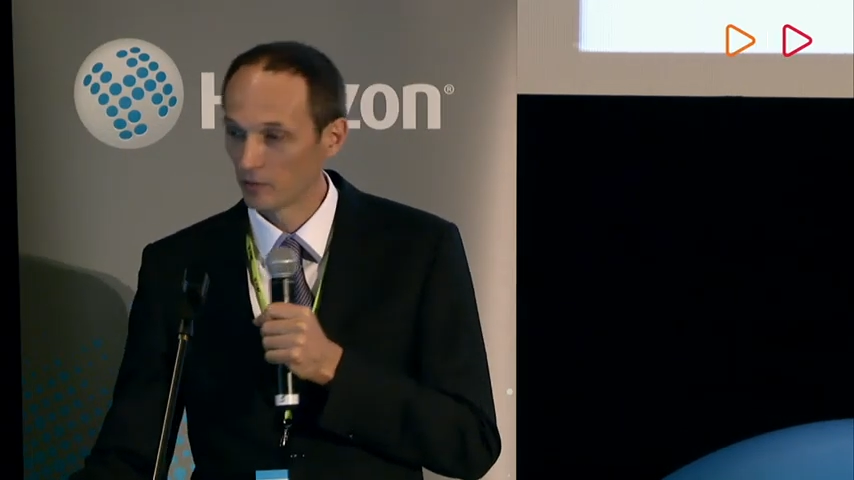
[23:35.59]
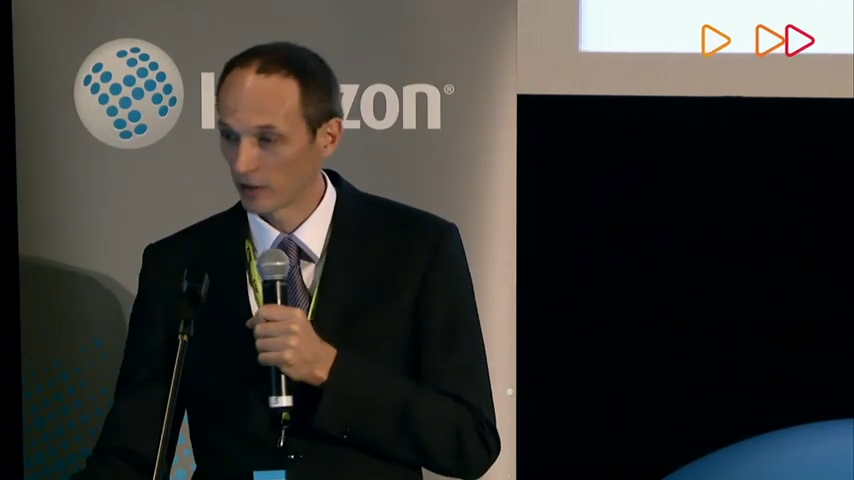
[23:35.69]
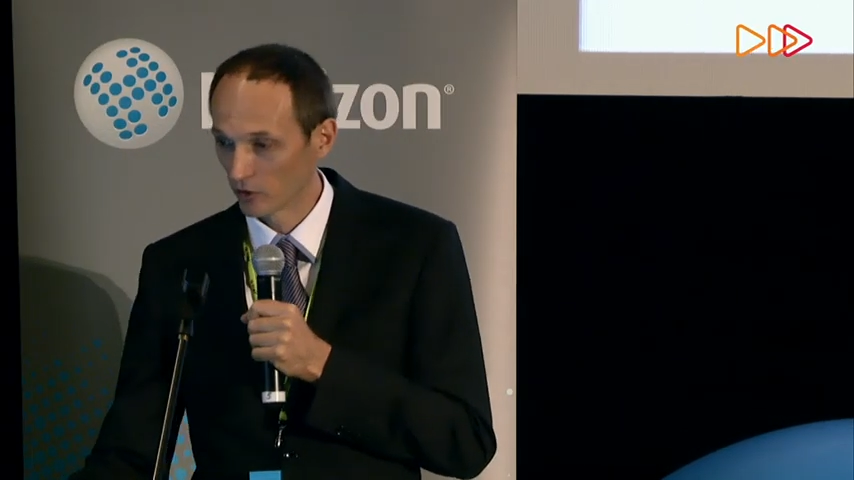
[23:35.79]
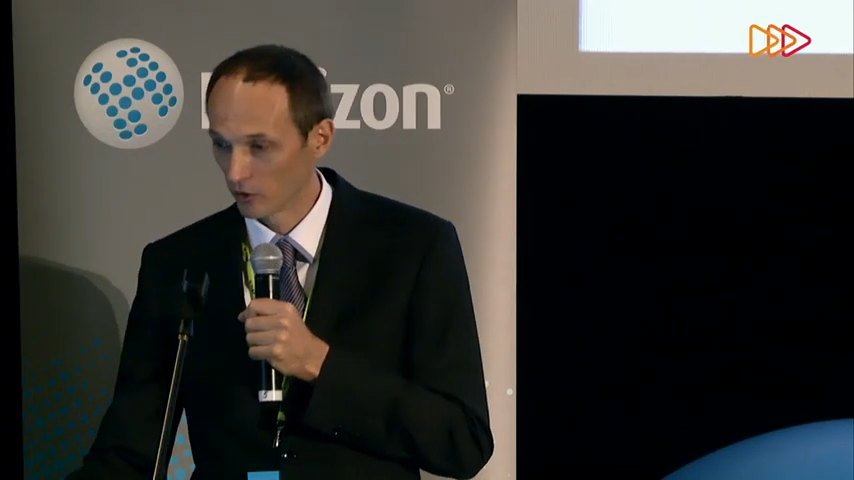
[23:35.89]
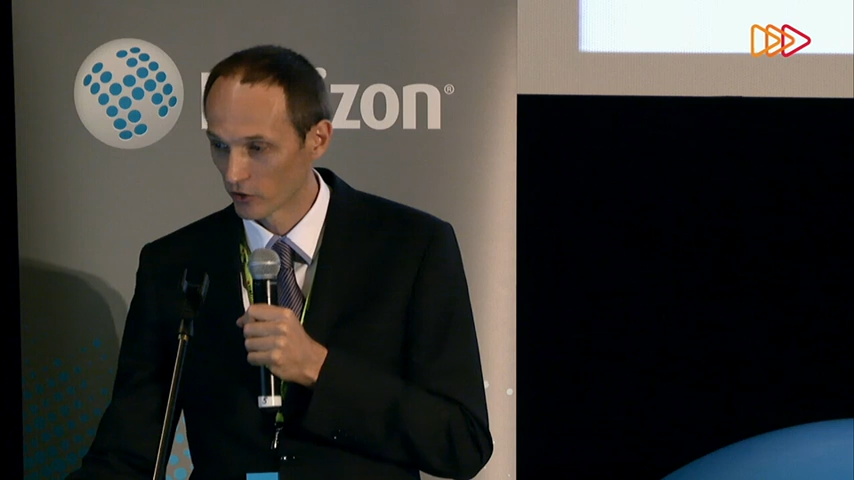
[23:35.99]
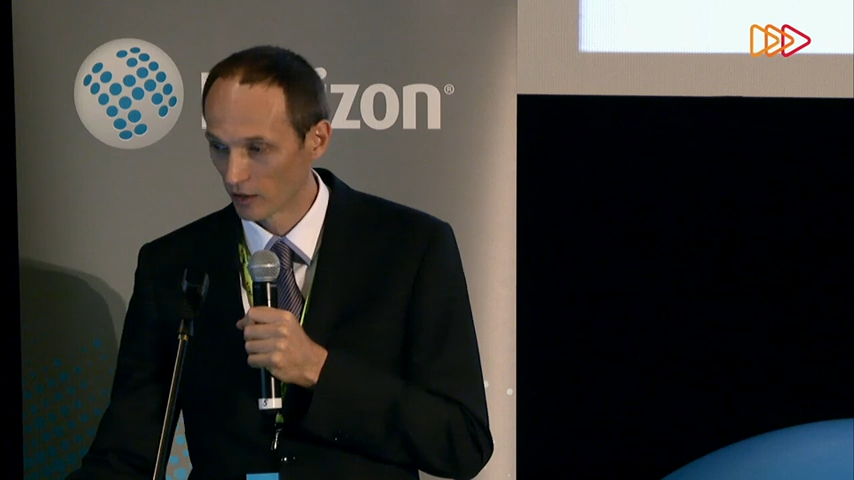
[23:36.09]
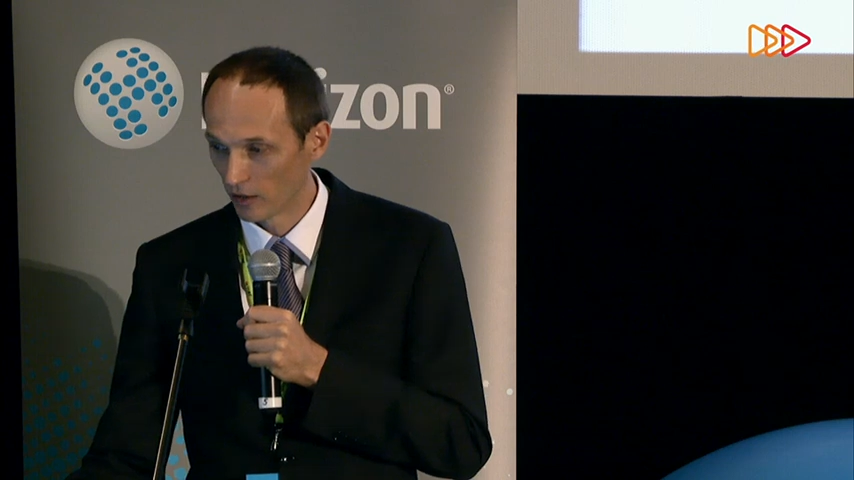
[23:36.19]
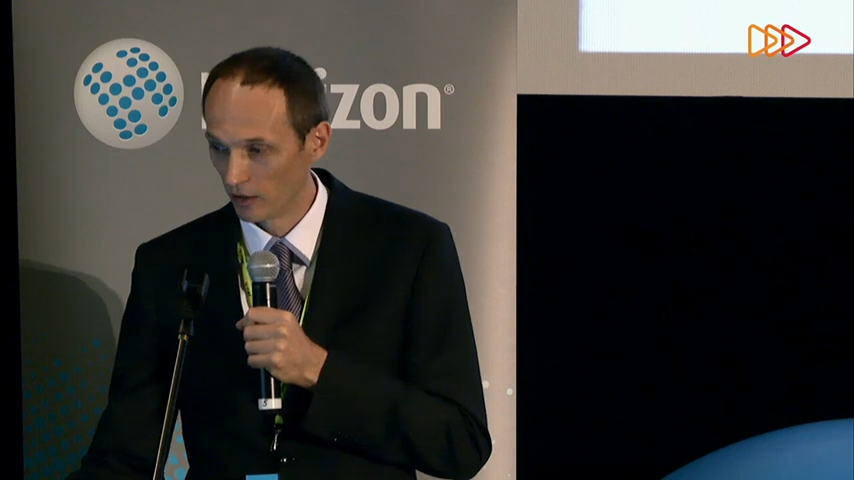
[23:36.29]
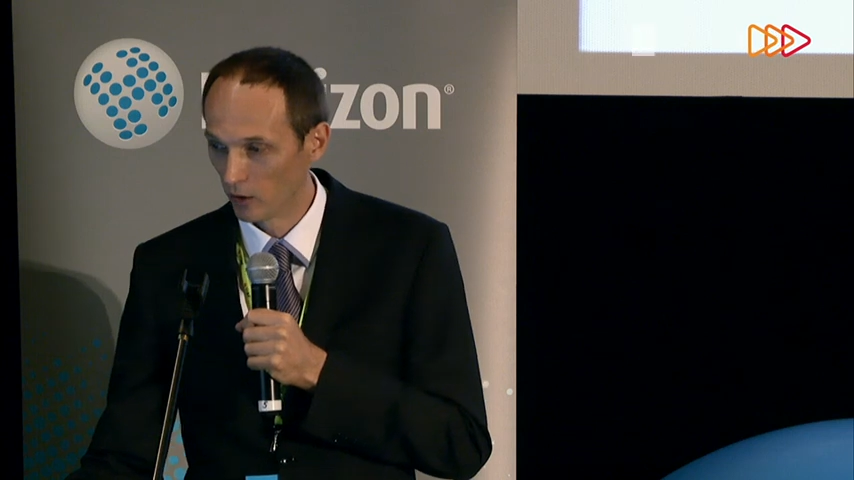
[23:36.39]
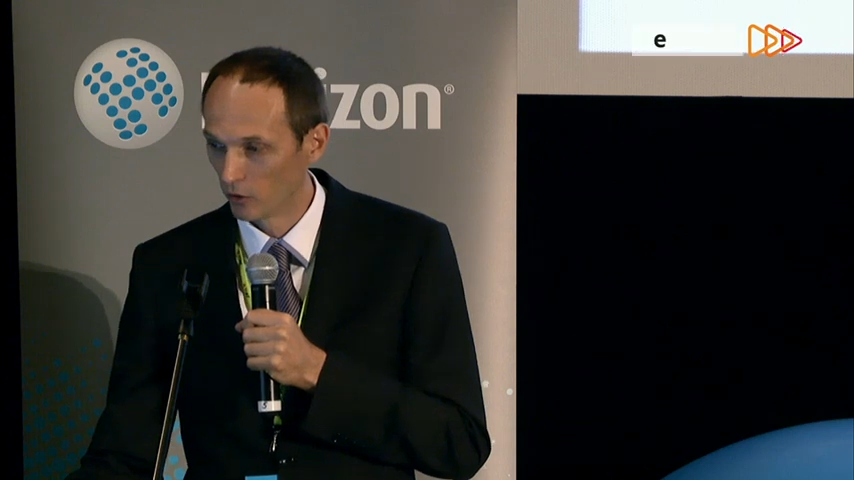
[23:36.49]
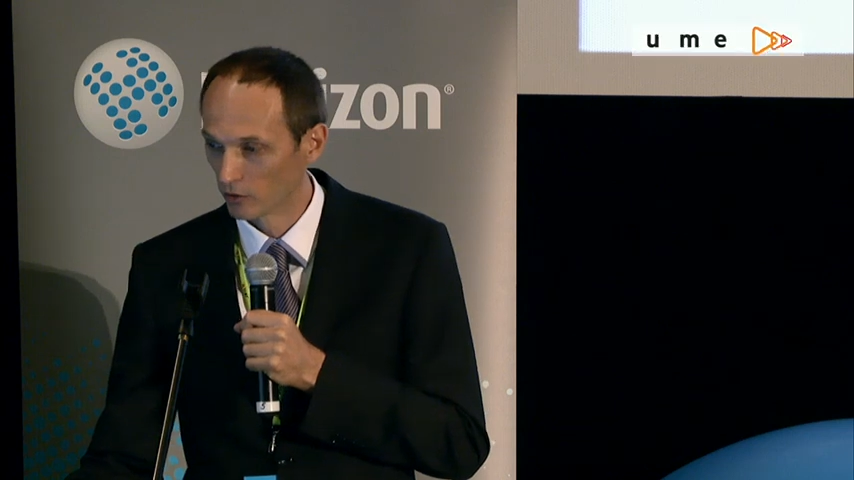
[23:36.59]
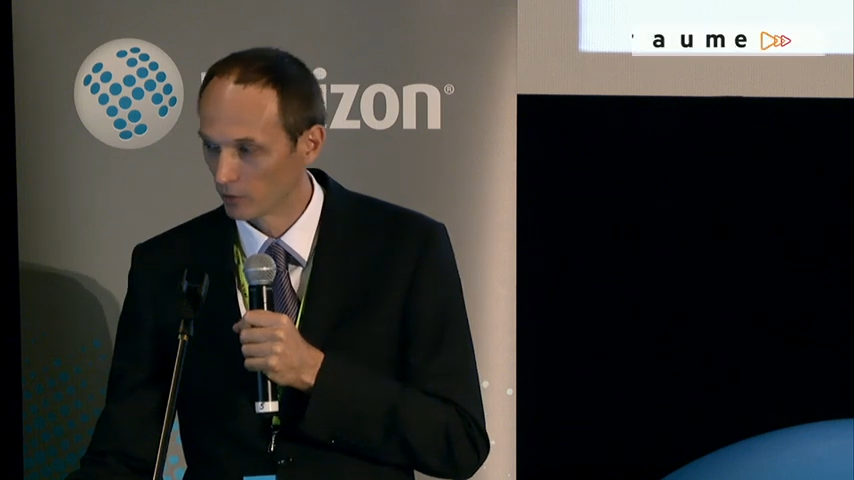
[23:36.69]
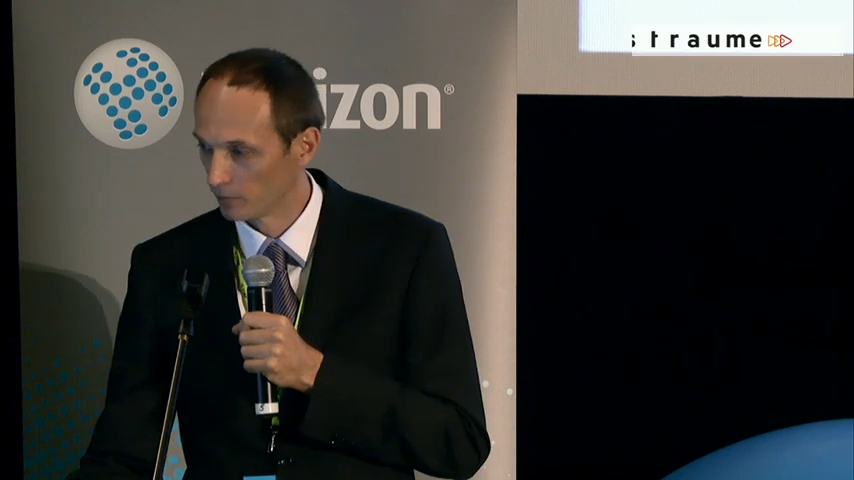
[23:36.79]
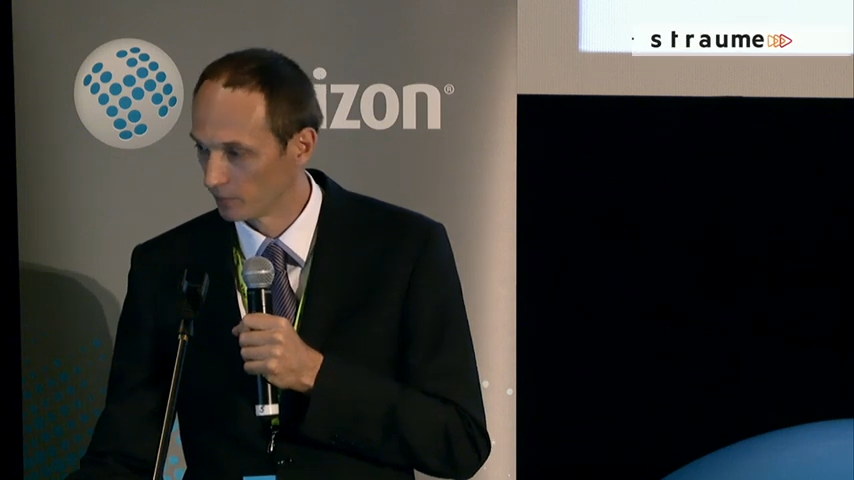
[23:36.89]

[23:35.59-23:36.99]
technology a lot.